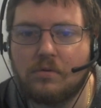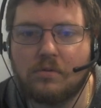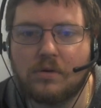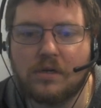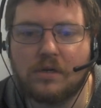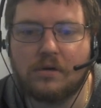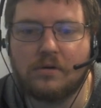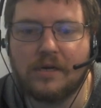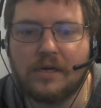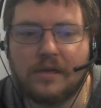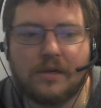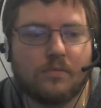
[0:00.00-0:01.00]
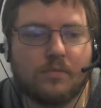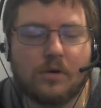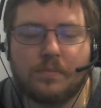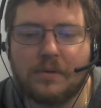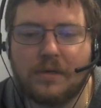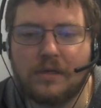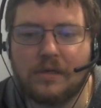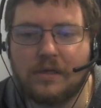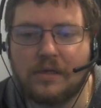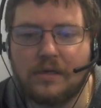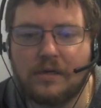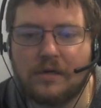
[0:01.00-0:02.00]
we're going to go ahead and warp in
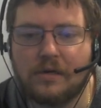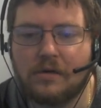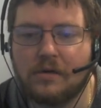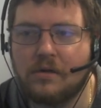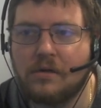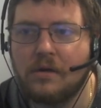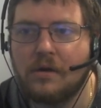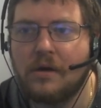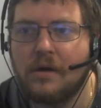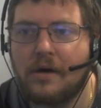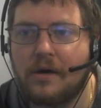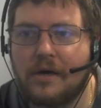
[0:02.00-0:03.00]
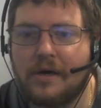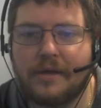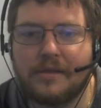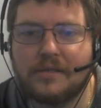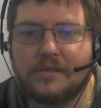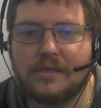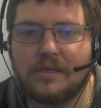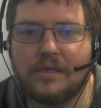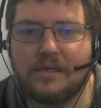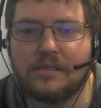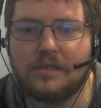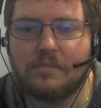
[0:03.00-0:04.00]
here. This is an
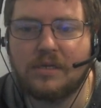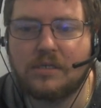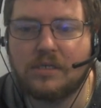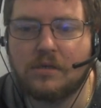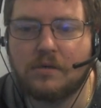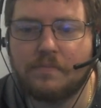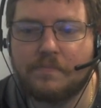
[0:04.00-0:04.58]
easy mission